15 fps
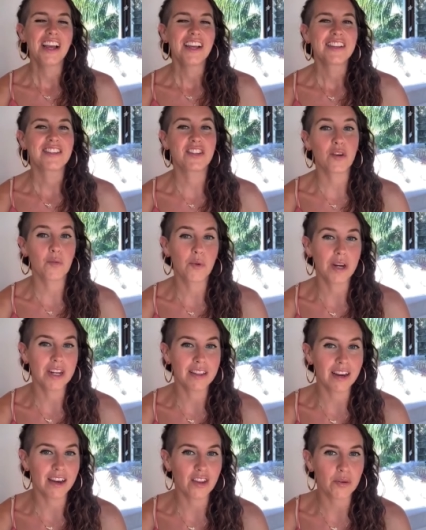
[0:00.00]
so one of the
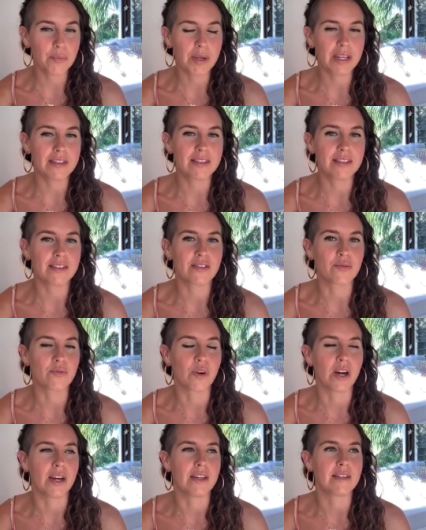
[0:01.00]
other pieces
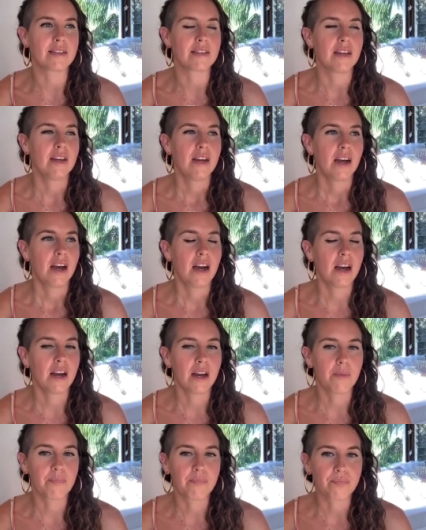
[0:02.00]
was
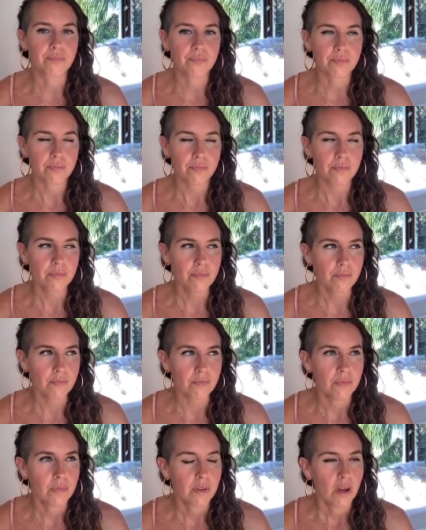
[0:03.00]
um,
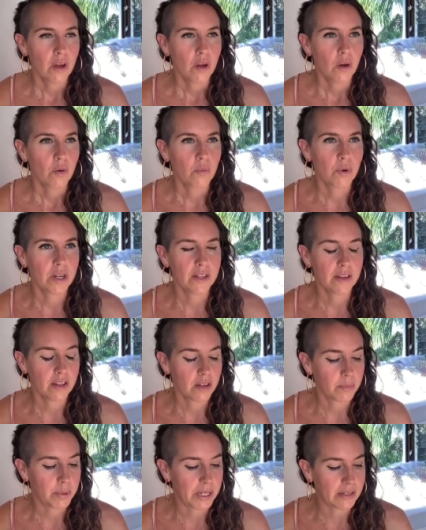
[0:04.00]
one of the other
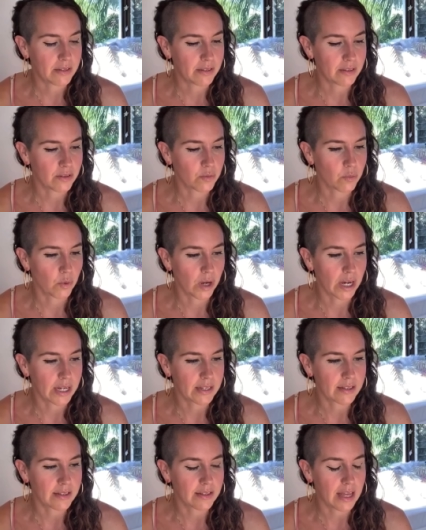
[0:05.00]
pieces
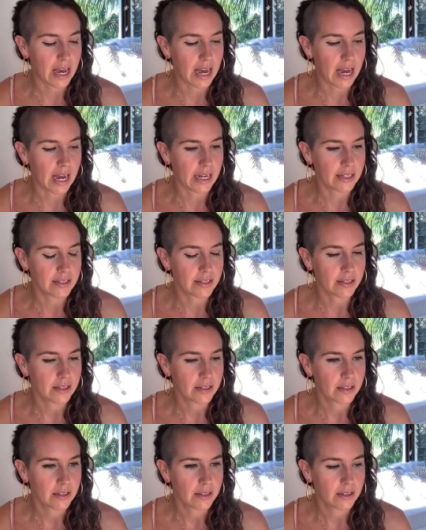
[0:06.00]
was that
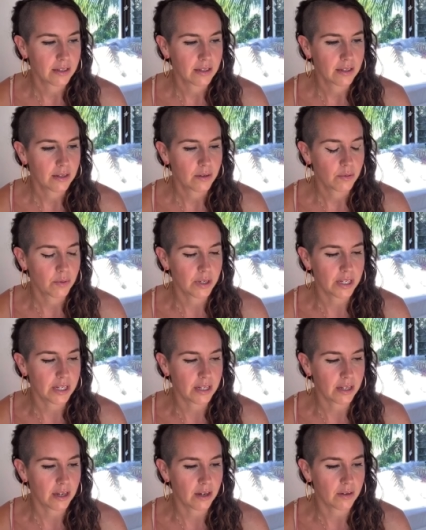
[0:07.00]
where did it
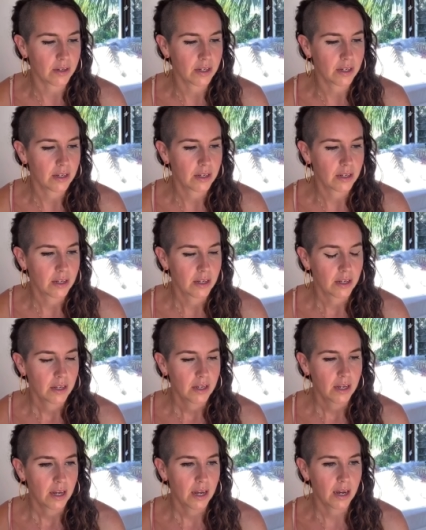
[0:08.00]
go
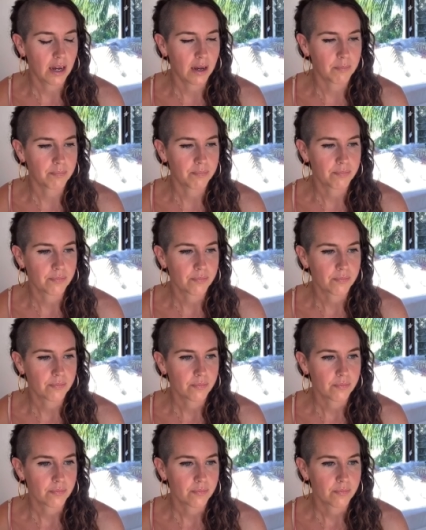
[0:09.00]
um,
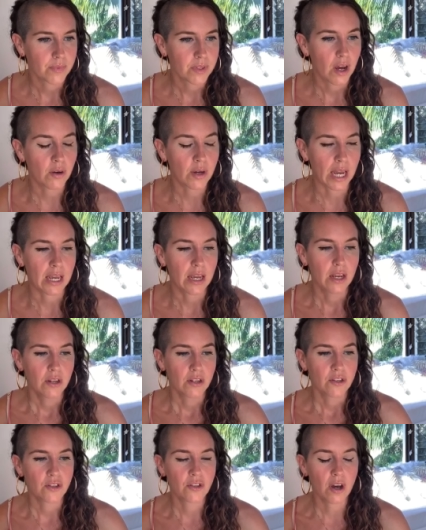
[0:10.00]
okay
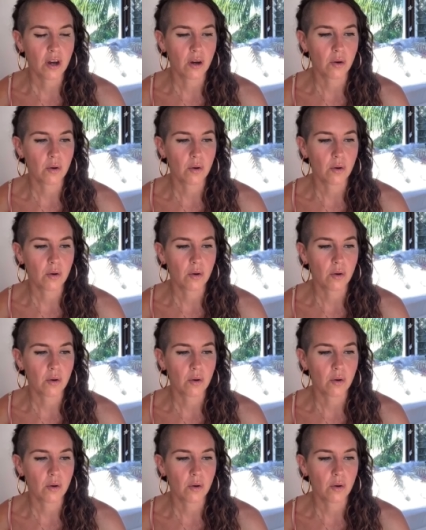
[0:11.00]
so